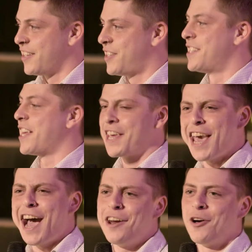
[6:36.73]
She's
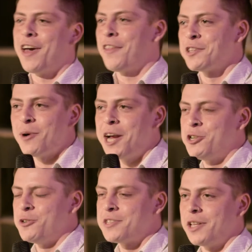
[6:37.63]
like, yeah, I know that. That's why
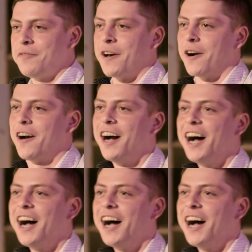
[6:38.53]
I choose to live here.